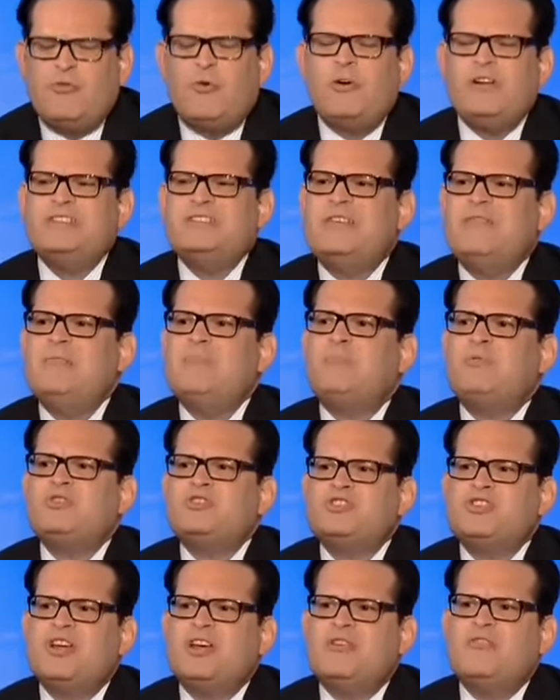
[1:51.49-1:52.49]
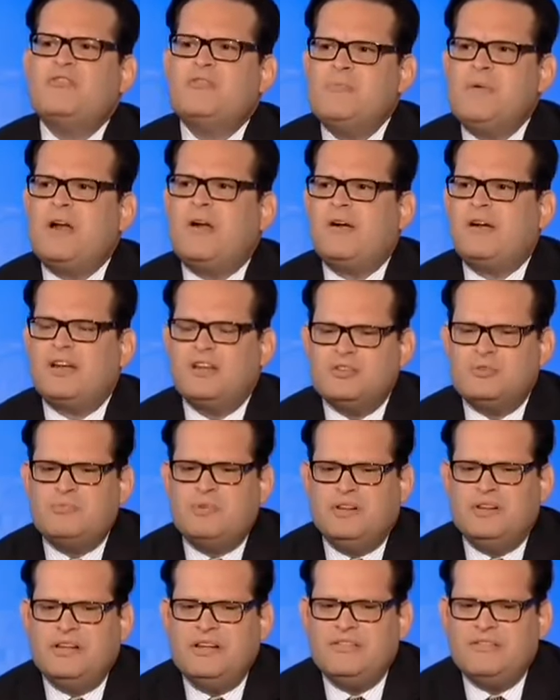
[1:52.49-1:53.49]
47% of Americans
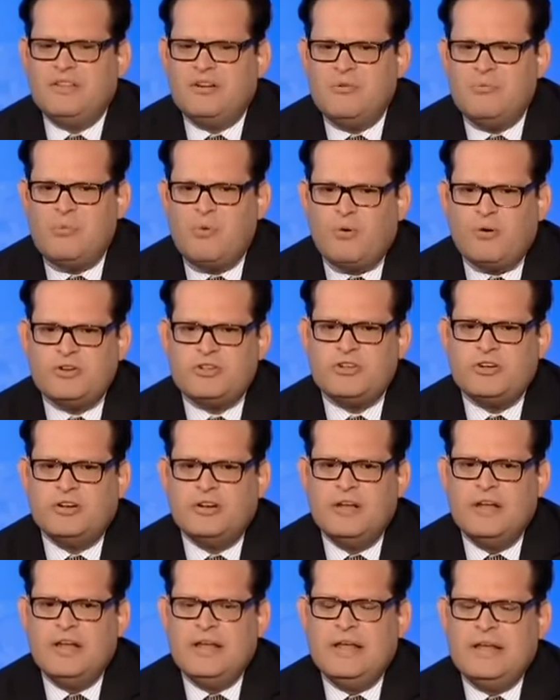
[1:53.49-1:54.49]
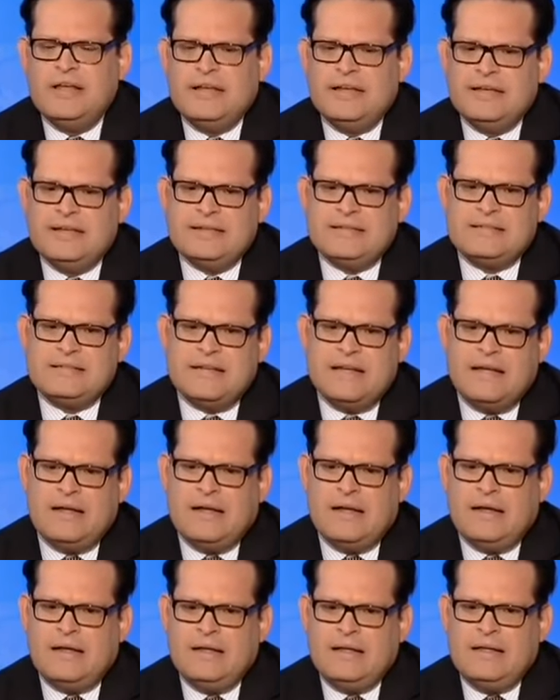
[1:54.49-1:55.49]
believe that abortion is
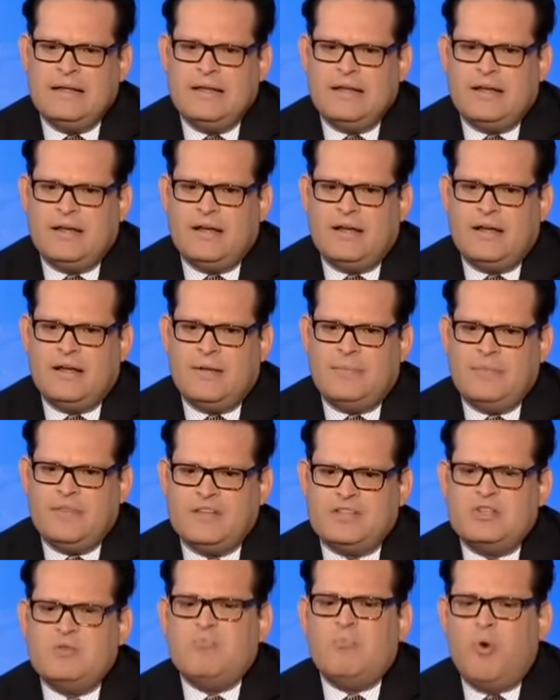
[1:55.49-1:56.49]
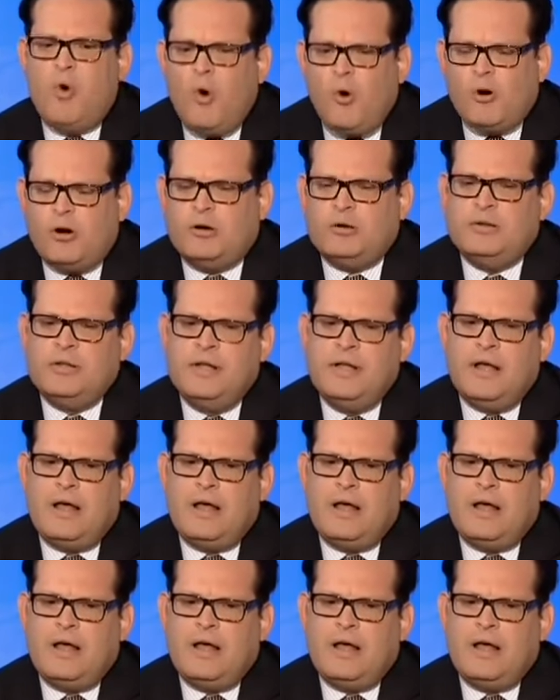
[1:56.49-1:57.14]
immoral.